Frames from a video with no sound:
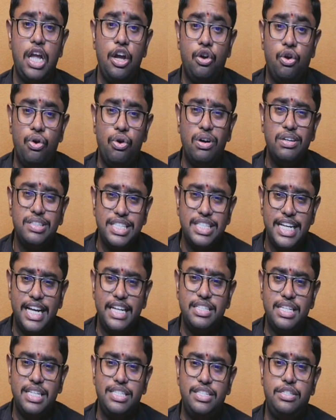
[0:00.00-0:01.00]
code
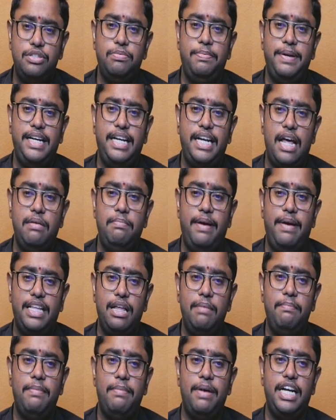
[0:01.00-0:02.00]
changes to be done by
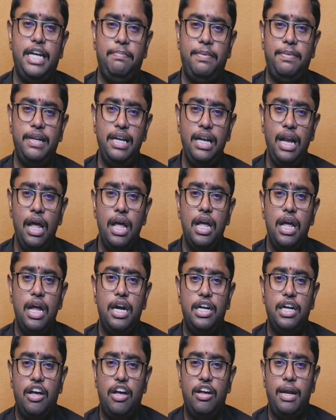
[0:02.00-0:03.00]
the multiple
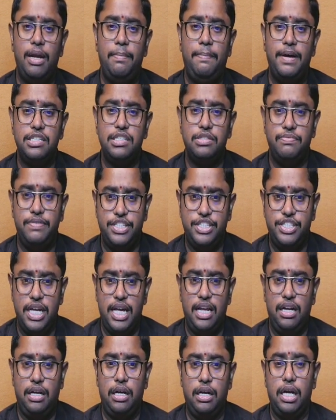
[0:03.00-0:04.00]
developers which
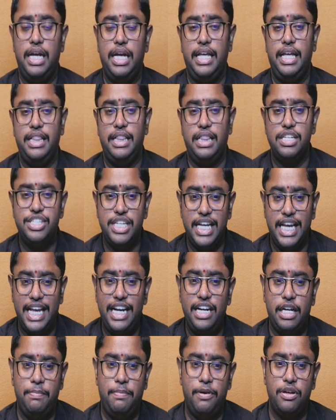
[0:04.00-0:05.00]
are in the
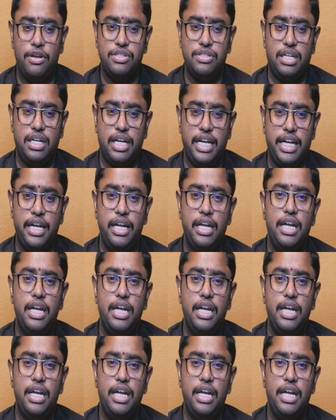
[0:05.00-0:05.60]
shared repository.